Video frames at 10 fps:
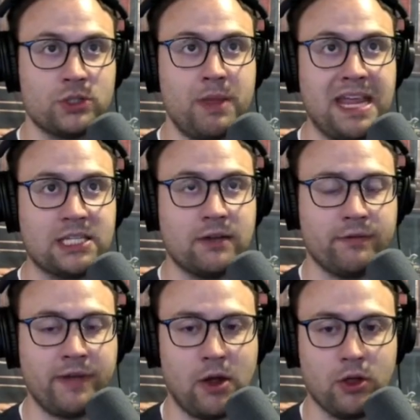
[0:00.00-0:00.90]
based off of
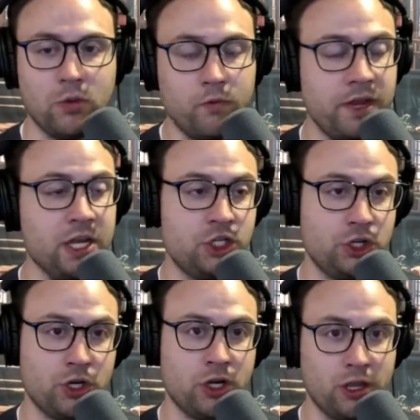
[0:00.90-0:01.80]
how you finish your
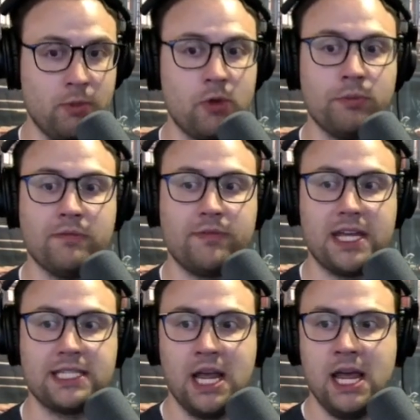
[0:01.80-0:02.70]
turn in the movement phase.